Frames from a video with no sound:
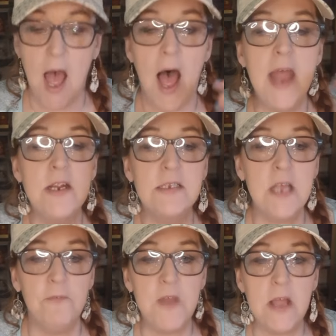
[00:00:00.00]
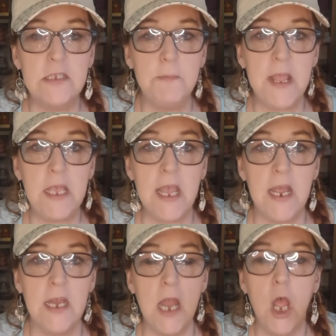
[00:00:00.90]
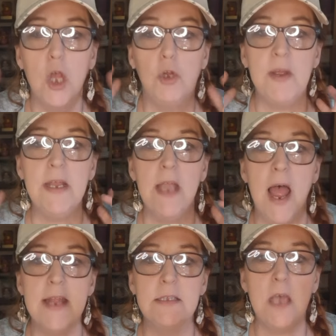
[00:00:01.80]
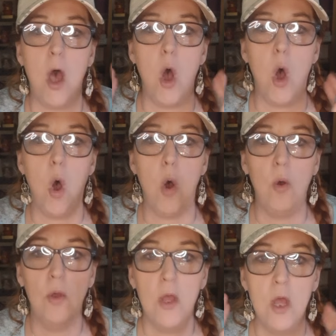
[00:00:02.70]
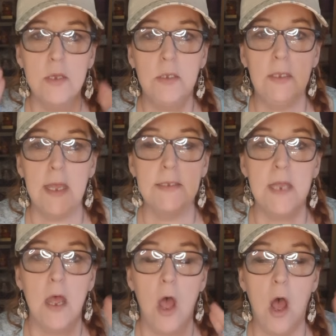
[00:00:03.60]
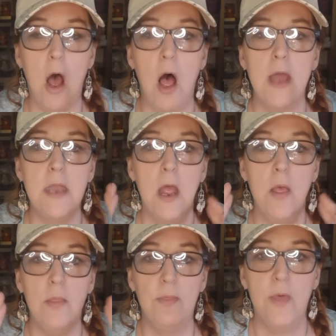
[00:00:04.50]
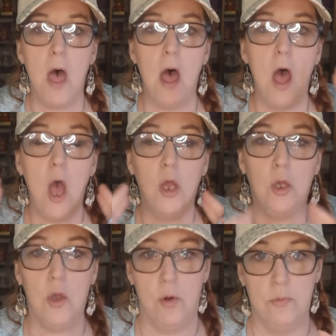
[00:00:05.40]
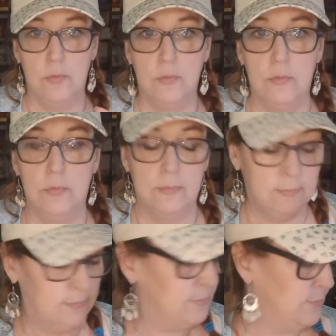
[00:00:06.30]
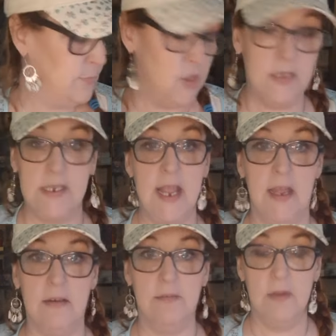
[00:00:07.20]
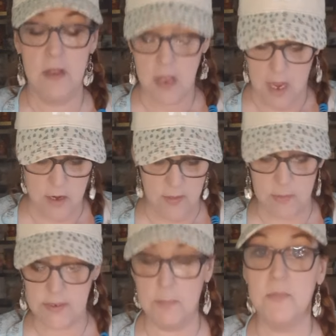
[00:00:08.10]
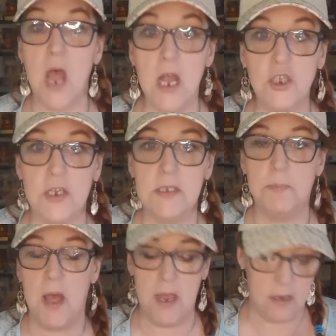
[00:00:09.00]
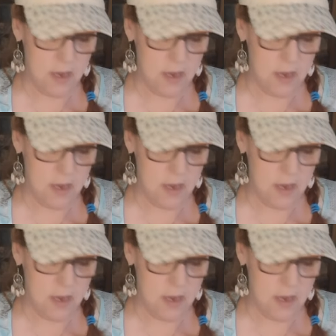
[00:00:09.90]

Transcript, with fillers: Higher self now speaking. Green lights go. Get on the go. Just saying. I know that was obnoxious, but